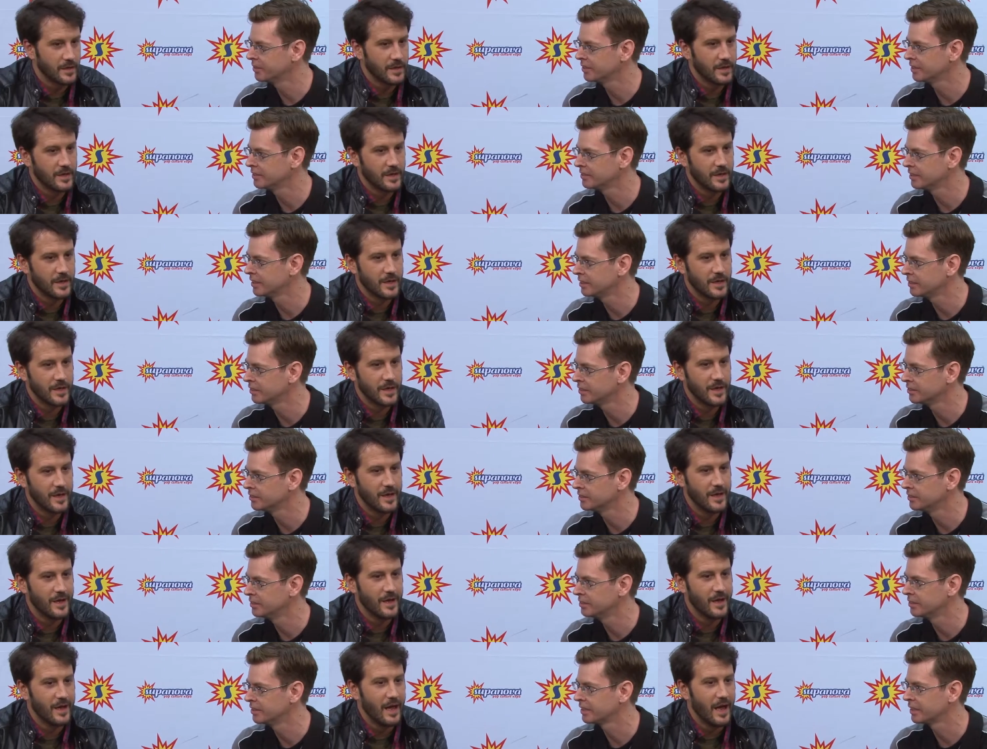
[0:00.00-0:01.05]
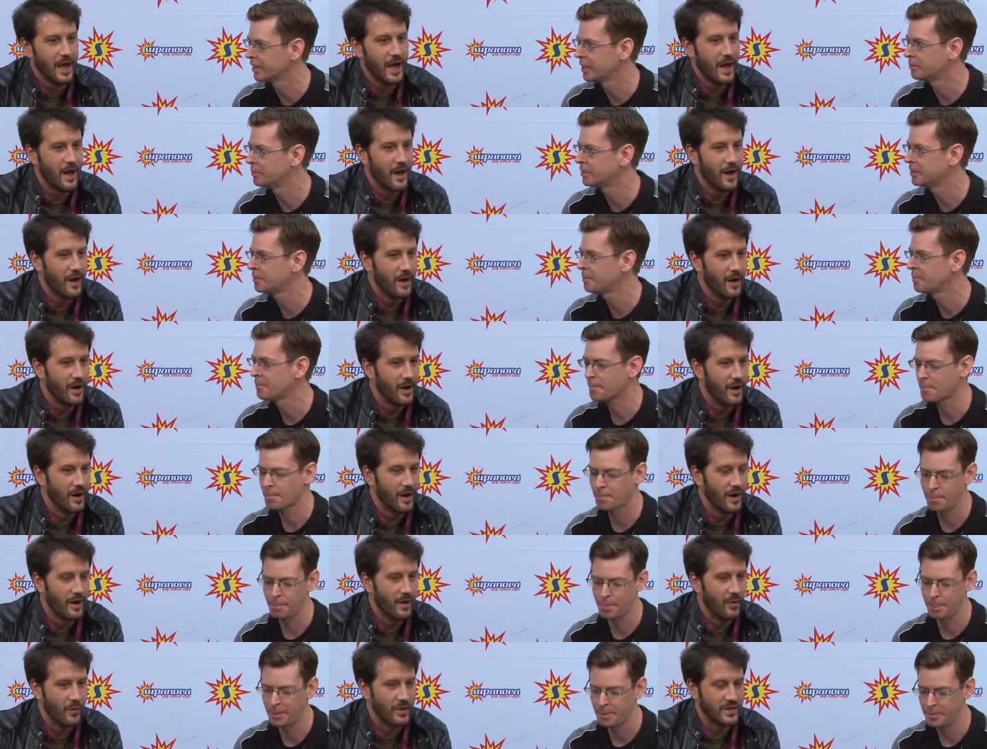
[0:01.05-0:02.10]
Speaker 1: things that you got to do on camera?
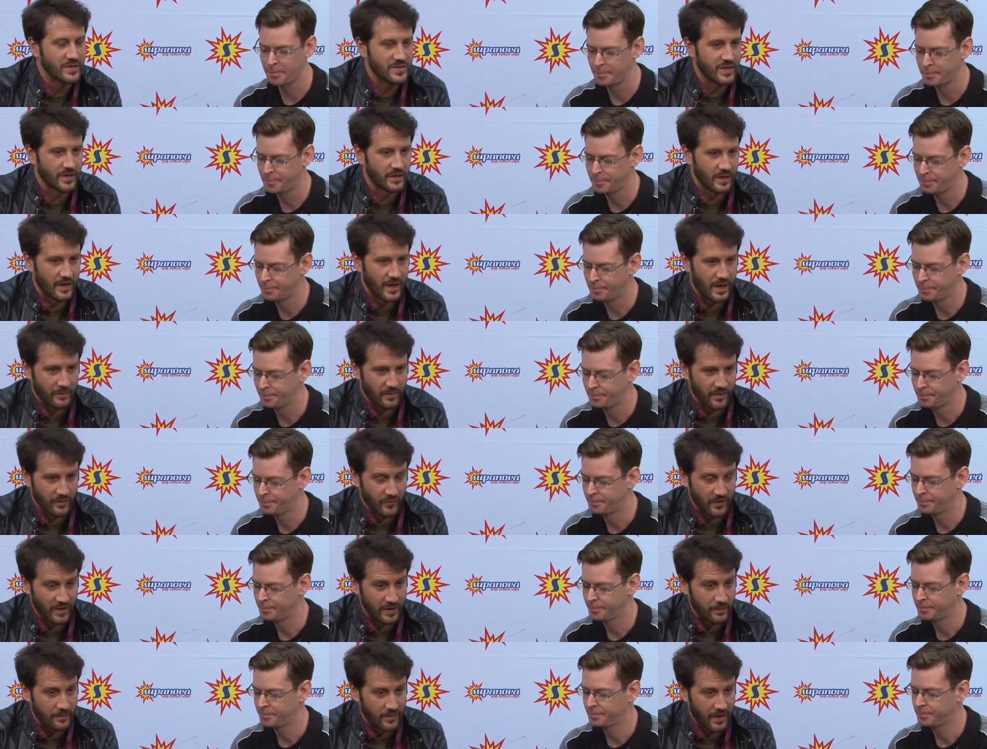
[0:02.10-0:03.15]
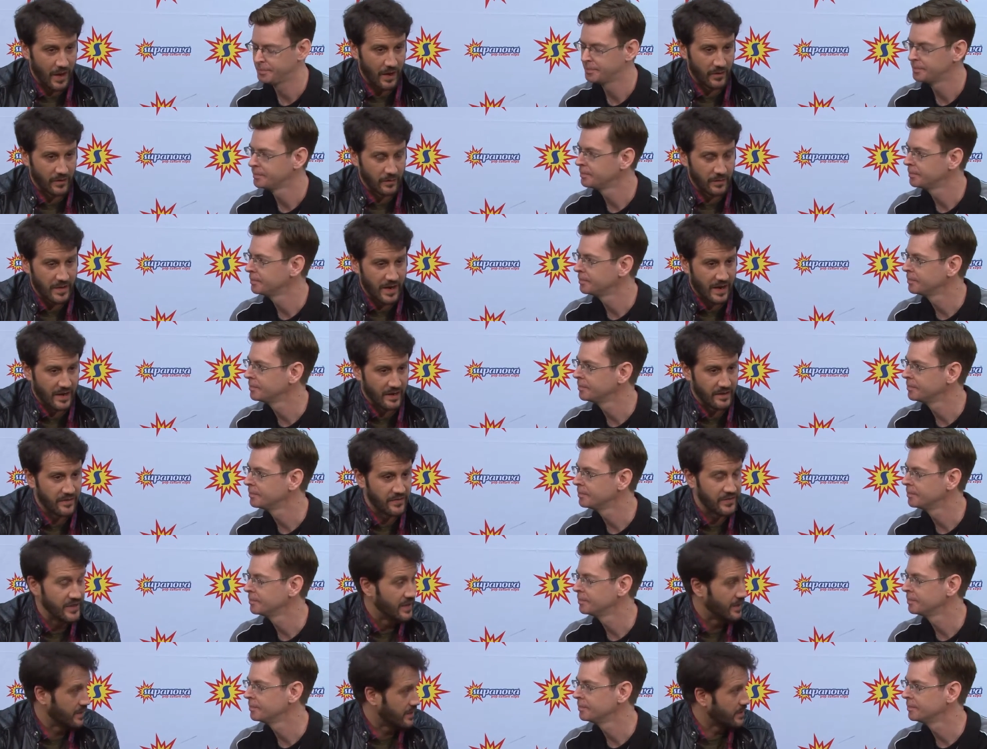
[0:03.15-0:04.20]
Speaker 2: Uh, well, generally, I'm really proud of my
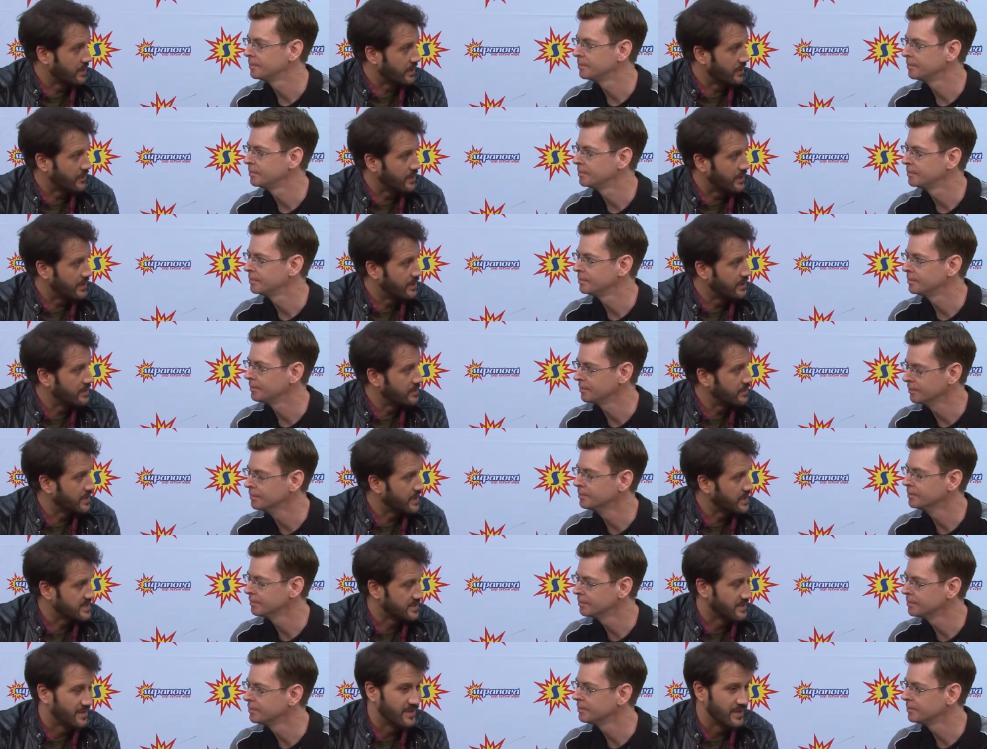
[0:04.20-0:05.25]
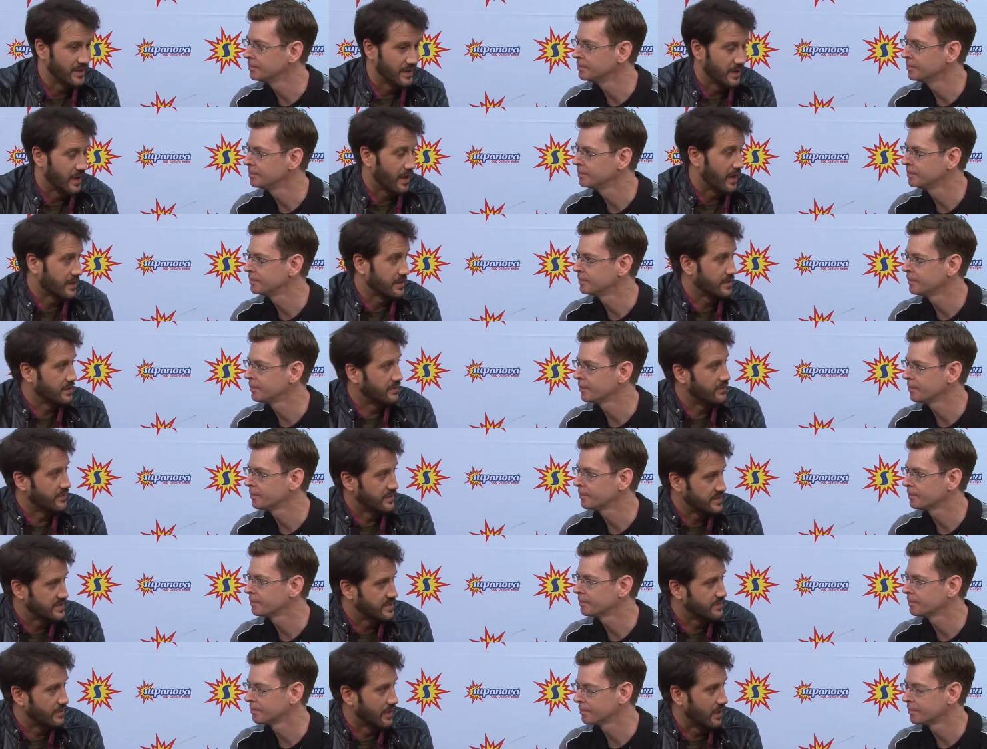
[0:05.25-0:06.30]
theater career mm. because I'm a theater actor.
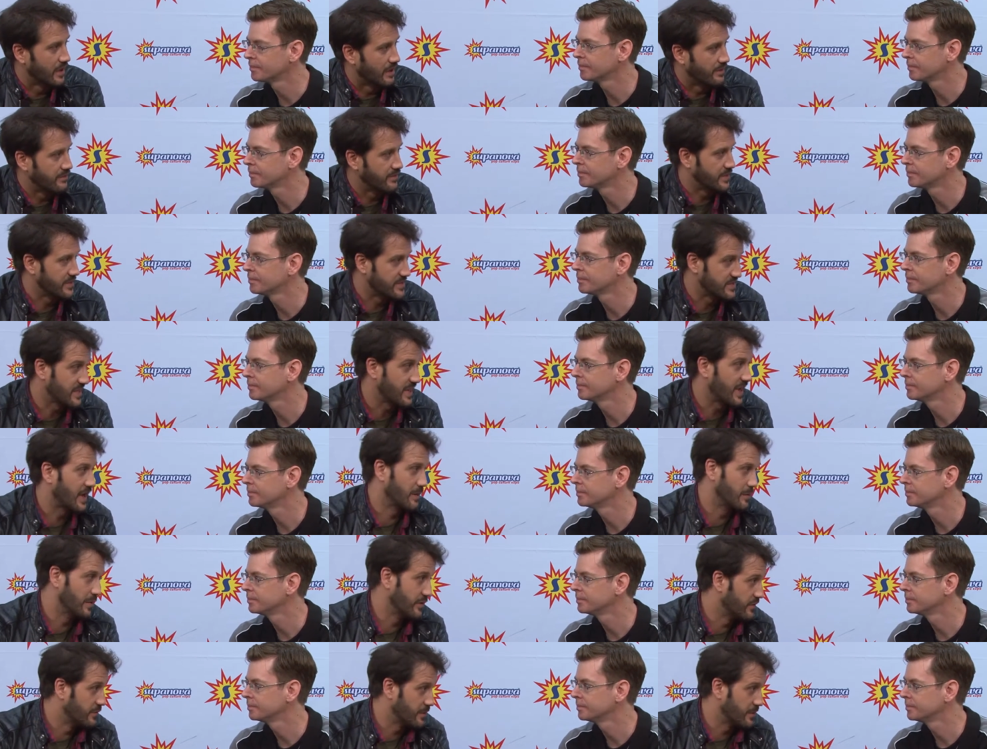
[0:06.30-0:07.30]
First of all, I finished Academy of